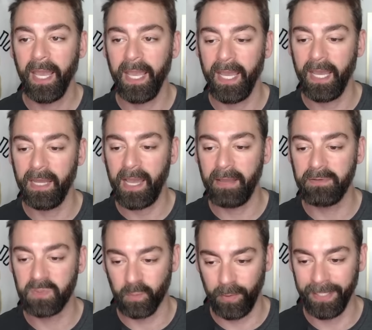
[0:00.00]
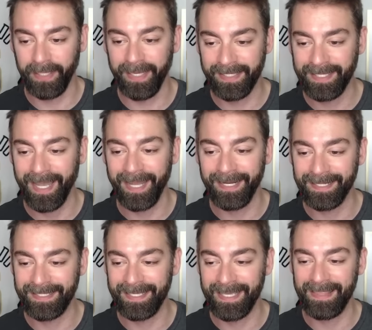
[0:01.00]
And I was really excited to
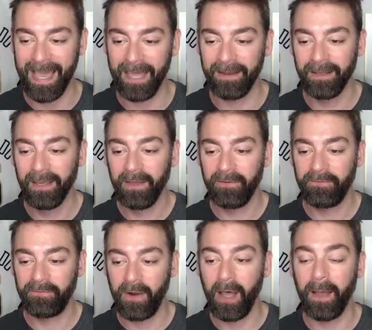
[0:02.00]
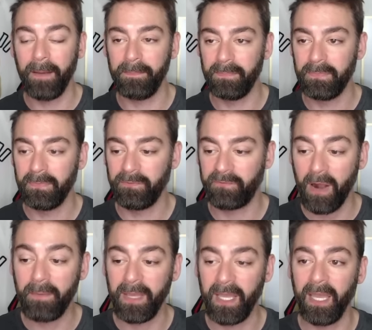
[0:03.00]
see that from
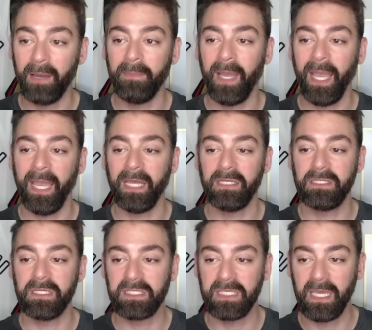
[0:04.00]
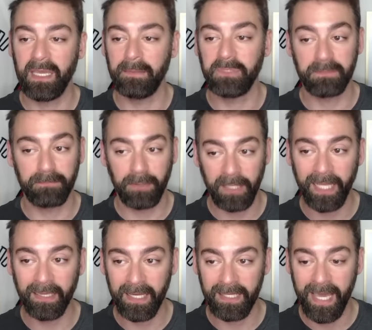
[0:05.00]
from him, and to see him just
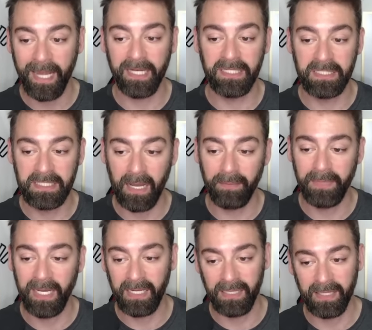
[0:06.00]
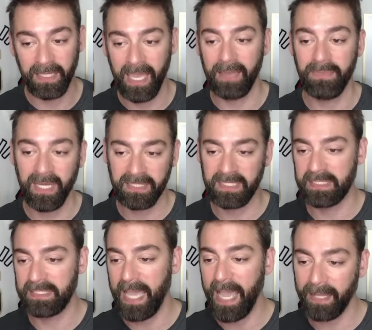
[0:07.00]
playing like that and dominating the game. That's
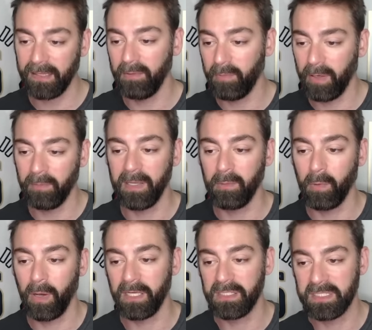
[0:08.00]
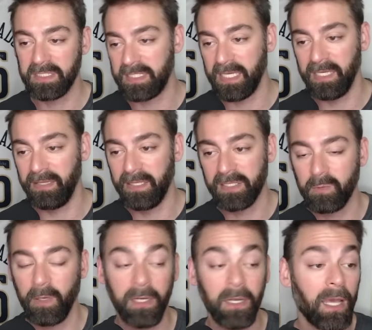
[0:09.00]
exactly what we wanted to see in this
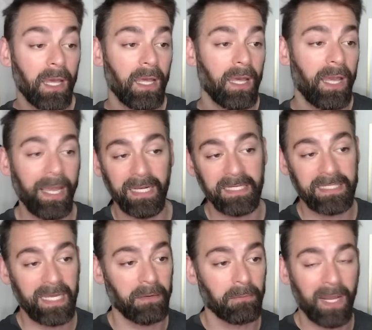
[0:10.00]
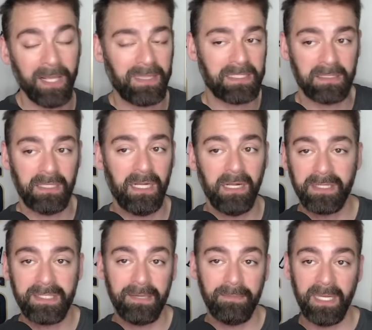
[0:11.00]
one. And he did it, right? That's leading the team.